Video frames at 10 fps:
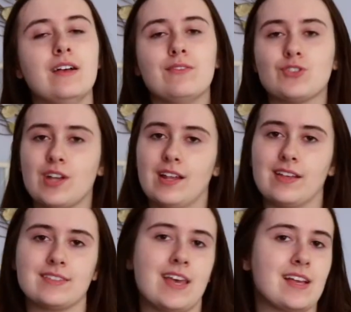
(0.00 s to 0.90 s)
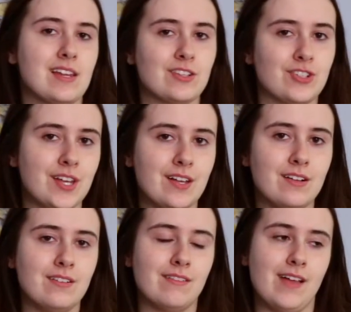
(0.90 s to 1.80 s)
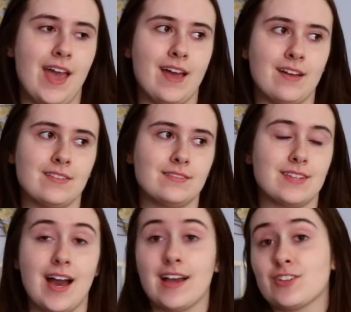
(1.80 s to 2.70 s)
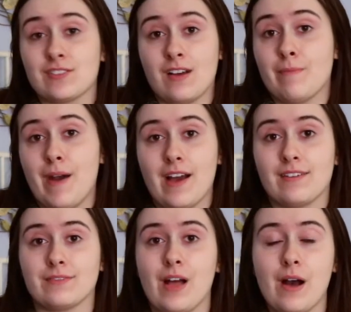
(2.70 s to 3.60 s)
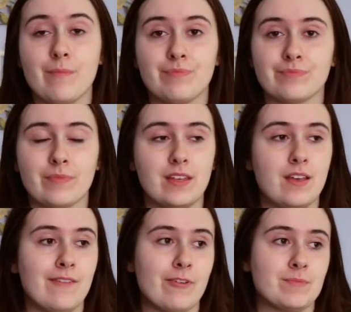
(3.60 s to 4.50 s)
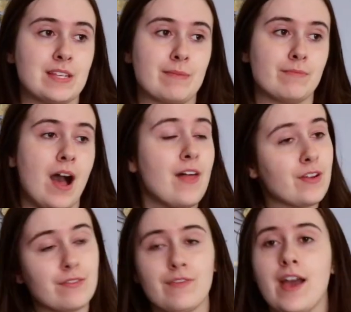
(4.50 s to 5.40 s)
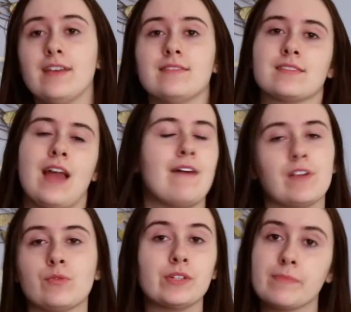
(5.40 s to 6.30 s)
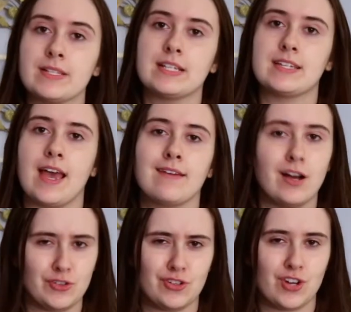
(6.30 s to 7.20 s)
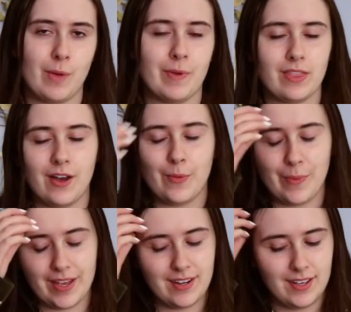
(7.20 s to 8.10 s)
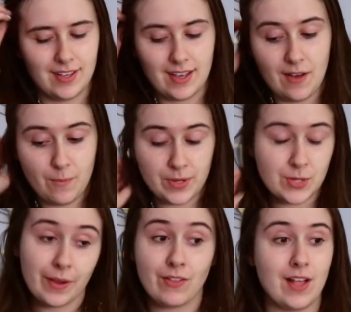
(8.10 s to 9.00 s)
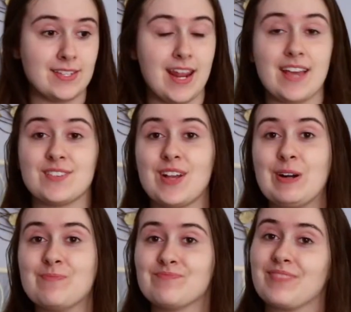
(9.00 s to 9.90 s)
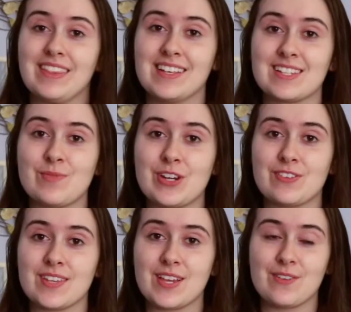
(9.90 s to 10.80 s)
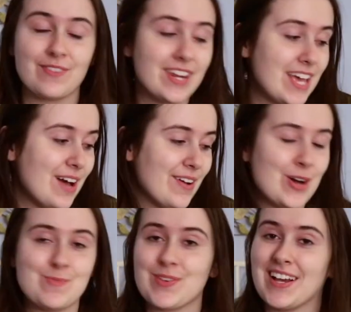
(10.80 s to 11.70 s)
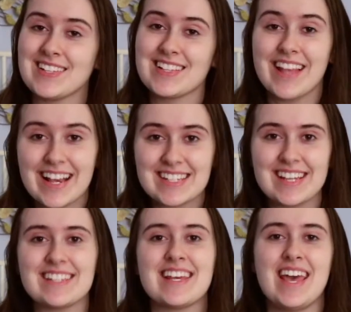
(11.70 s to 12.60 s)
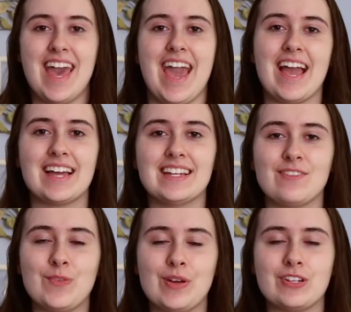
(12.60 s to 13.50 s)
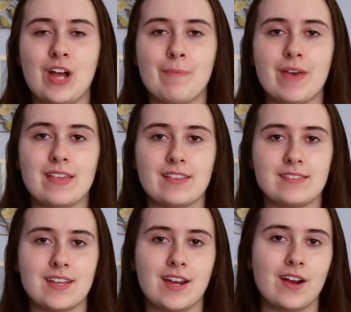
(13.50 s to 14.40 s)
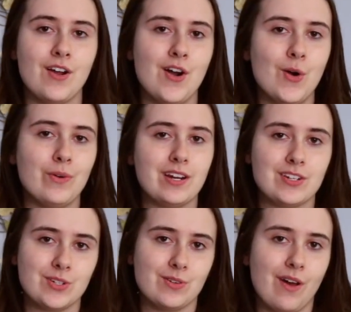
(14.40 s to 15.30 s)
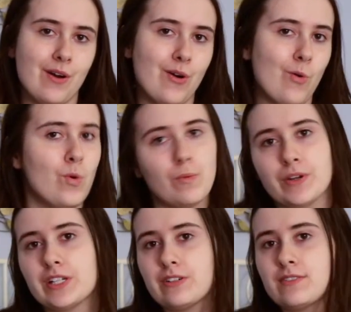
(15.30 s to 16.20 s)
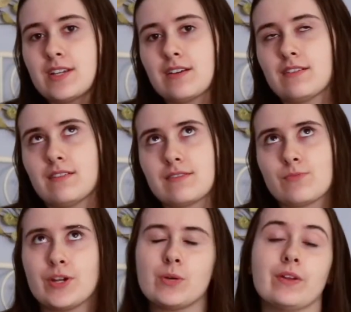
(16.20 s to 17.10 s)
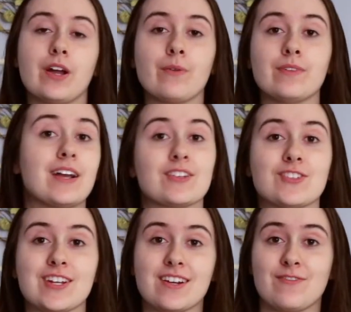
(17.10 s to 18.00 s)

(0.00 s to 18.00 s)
just kind of like taking it chill. And I just got back um, from seeing other friends and having a really busy day, not just shopping though, but I've been doing a lot today. So this is when you're seeing your video. I hope you guys liked it. And if you went shopping this year, where did you go? What were your deals? Where do you want to go next year